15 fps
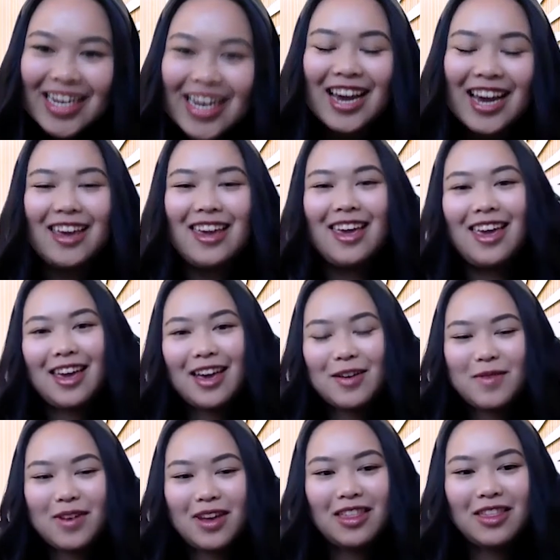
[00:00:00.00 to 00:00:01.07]
I am
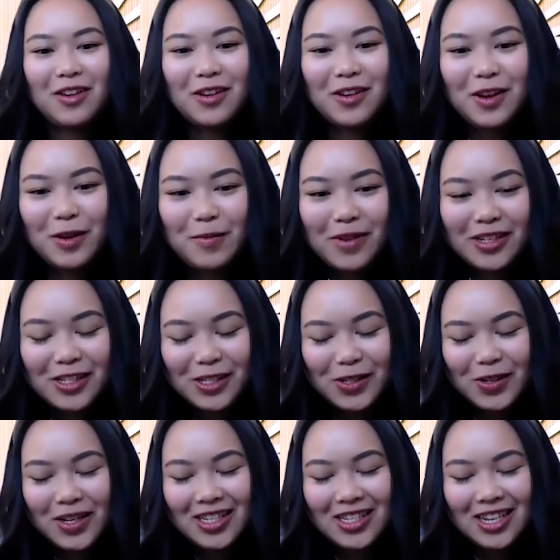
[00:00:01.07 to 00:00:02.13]
a third-year business
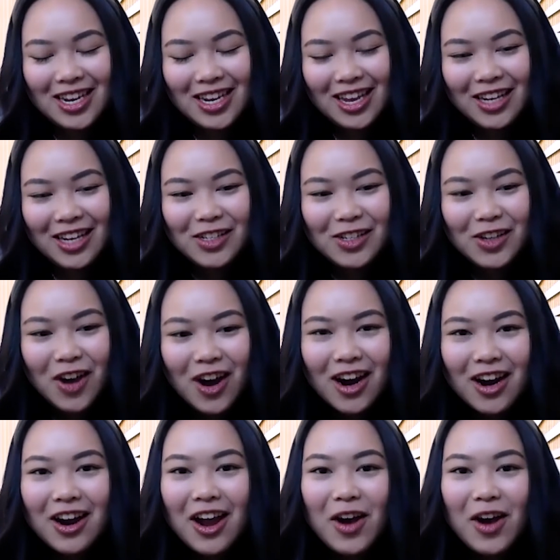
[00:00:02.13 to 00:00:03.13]
student studying HR